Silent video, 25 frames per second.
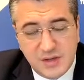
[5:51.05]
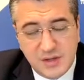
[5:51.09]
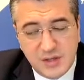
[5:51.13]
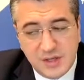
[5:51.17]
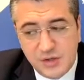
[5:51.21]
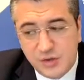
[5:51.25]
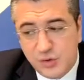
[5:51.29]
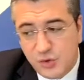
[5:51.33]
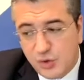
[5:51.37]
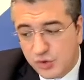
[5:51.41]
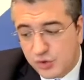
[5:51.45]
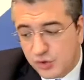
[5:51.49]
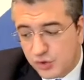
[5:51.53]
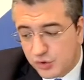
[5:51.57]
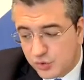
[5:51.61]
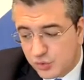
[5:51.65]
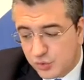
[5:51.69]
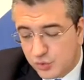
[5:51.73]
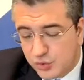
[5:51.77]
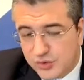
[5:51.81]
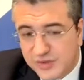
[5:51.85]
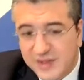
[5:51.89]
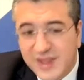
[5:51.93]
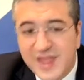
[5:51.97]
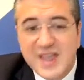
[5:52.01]
in order
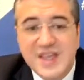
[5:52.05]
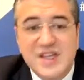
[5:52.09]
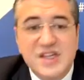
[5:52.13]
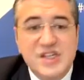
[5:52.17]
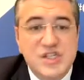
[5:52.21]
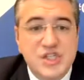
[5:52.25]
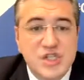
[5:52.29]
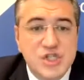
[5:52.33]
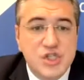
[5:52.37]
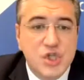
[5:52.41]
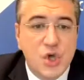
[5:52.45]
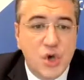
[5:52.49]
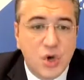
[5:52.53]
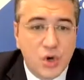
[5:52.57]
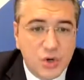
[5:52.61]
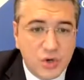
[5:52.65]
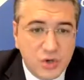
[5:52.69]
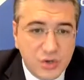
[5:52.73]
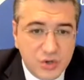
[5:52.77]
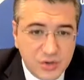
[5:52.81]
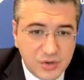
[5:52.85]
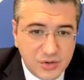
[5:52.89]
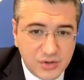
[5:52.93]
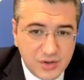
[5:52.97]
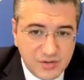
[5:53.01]
to take
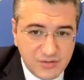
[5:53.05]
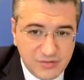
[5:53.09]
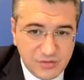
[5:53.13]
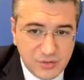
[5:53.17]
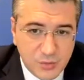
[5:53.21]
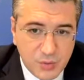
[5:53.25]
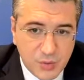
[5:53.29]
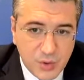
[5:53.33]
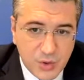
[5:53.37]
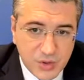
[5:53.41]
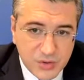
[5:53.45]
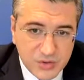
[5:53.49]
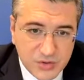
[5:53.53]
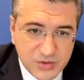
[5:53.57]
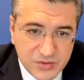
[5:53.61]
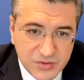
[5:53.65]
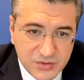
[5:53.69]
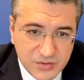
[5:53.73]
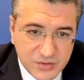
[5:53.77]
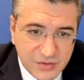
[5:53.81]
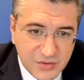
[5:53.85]
stock, if you want,